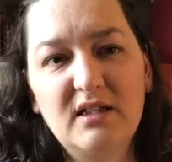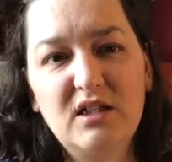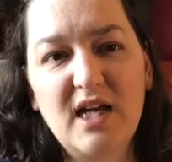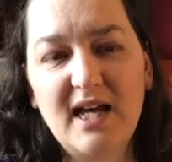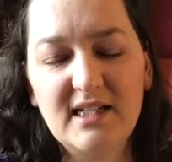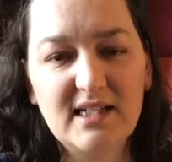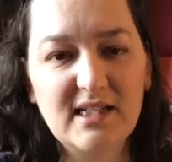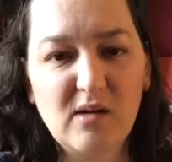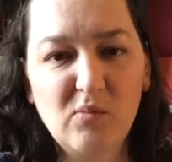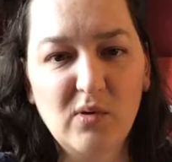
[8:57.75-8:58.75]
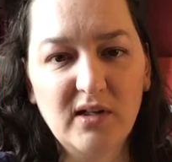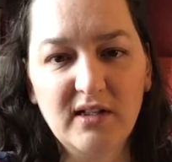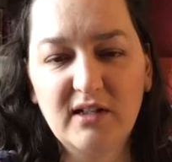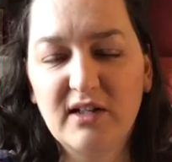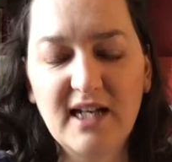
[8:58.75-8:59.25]
chat to
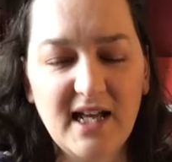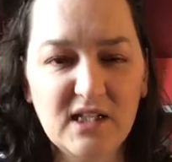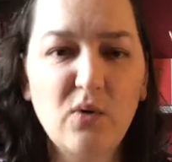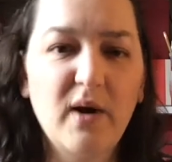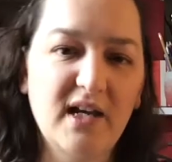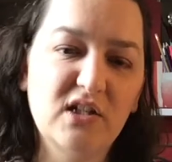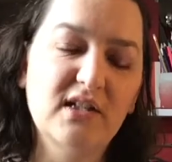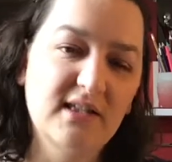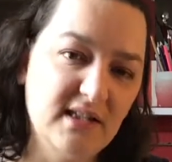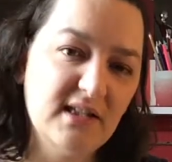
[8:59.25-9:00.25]
someone, you can ask questions